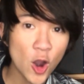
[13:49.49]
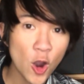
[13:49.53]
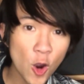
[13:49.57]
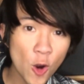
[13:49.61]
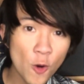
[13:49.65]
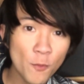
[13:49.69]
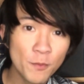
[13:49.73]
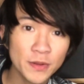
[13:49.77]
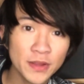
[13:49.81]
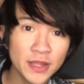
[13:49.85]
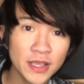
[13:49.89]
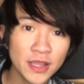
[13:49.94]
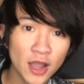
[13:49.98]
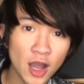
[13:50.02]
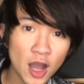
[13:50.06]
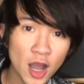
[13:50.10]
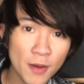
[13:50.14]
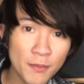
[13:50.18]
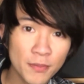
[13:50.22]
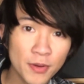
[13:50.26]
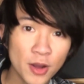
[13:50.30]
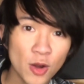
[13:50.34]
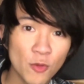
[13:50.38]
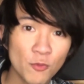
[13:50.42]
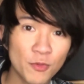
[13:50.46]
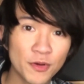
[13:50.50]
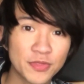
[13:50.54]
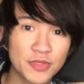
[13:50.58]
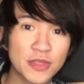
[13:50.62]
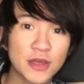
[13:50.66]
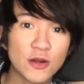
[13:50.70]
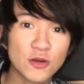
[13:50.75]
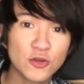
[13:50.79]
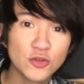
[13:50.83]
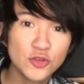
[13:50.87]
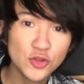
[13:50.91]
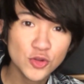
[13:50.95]
Opening up with
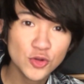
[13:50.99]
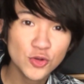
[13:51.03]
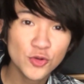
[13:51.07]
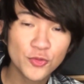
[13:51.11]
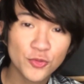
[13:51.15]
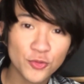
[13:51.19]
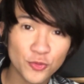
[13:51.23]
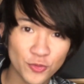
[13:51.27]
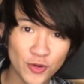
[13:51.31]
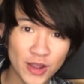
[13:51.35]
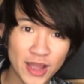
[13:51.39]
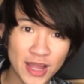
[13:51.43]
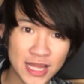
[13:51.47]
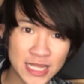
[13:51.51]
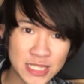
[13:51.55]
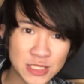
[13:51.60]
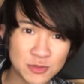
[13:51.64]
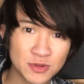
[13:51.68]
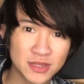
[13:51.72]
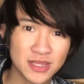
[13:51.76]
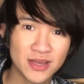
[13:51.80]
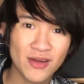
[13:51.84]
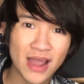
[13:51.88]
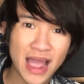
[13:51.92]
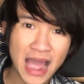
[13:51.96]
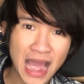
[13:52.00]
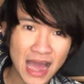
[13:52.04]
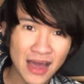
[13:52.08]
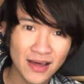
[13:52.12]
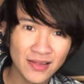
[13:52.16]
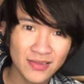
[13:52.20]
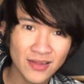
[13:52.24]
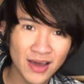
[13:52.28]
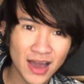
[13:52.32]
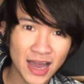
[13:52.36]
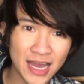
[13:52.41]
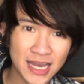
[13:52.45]
their new friends, with their
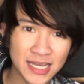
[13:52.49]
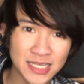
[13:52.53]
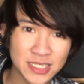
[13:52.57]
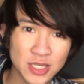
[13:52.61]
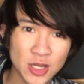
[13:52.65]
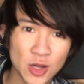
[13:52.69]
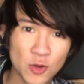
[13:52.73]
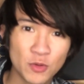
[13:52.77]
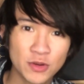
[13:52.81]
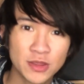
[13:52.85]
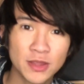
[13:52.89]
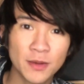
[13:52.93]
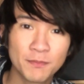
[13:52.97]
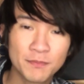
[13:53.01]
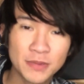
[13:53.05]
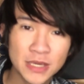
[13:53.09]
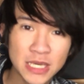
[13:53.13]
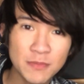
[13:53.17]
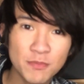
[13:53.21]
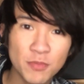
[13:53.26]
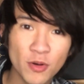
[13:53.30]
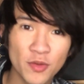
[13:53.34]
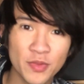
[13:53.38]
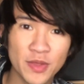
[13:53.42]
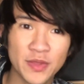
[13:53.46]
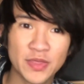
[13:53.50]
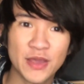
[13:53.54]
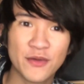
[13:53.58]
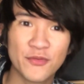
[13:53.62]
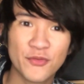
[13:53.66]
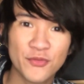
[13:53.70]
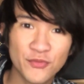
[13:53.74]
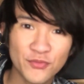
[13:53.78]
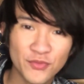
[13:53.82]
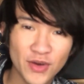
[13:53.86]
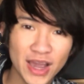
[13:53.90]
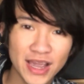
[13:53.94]
allies, with the people that they
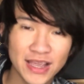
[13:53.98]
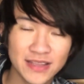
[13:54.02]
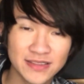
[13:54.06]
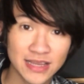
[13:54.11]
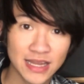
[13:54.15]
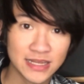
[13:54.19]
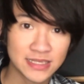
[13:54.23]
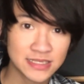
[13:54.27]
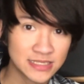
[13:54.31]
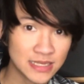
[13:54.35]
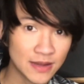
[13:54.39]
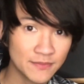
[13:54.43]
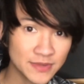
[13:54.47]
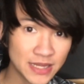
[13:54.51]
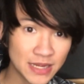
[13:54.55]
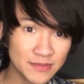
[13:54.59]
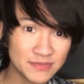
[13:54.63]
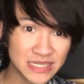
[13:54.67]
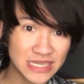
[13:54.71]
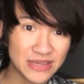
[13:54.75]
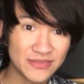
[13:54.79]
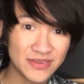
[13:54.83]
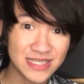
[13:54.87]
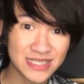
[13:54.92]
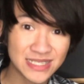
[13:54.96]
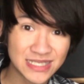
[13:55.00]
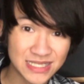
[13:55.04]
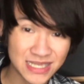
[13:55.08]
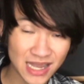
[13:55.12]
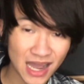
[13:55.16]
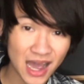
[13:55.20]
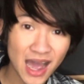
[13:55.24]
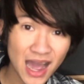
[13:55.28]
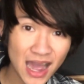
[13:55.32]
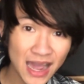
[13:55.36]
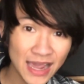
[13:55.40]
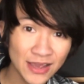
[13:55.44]
fight and sometimes even
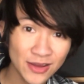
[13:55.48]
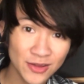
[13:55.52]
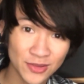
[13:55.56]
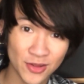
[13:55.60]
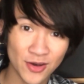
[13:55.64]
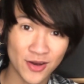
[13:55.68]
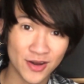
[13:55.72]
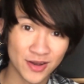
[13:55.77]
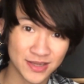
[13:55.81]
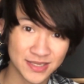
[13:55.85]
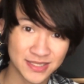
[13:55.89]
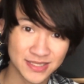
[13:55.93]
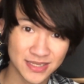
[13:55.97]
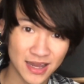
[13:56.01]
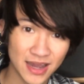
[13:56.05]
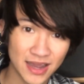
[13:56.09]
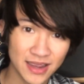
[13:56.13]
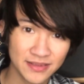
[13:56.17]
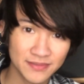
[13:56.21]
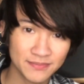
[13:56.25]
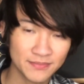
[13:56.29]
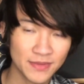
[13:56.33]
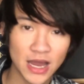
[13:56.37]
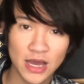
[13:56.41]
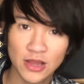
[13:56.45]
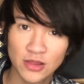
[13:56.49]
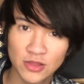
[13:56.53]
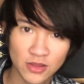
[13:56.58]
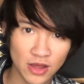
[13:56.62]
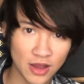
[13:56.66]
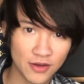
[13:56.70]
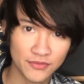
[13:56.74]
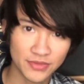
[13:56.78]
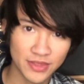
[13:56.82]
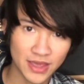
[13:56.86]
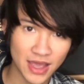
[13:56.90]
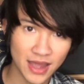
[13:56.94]
die alongside. I
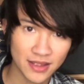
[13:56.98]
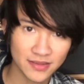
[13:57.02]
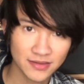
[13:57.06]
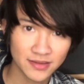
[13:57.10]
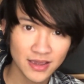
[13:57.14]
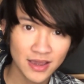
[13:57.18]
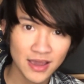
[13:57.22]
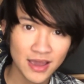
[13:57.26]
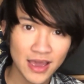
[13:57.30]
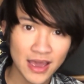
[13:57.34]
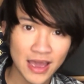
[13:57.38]
love that.